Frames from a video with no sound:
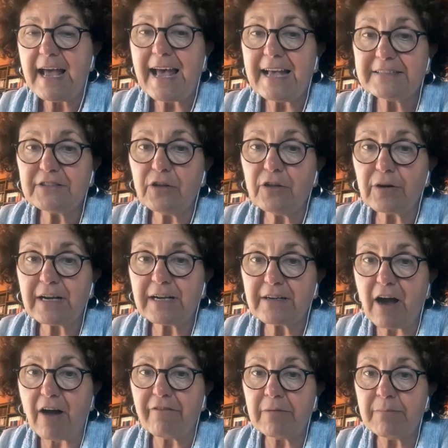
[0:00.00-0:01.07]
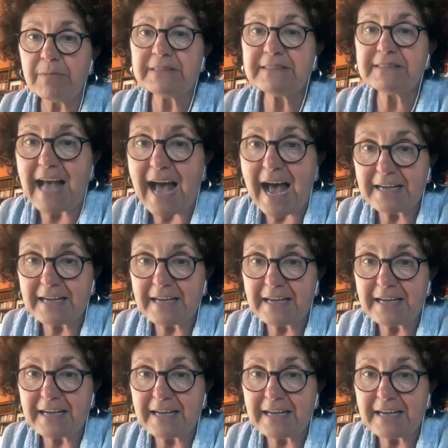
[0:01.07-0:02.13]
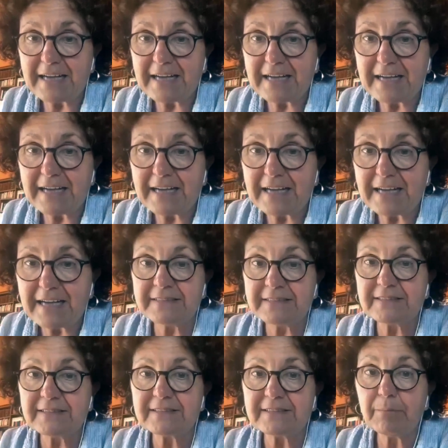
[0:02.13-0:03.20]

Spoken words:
as local governments access to funds,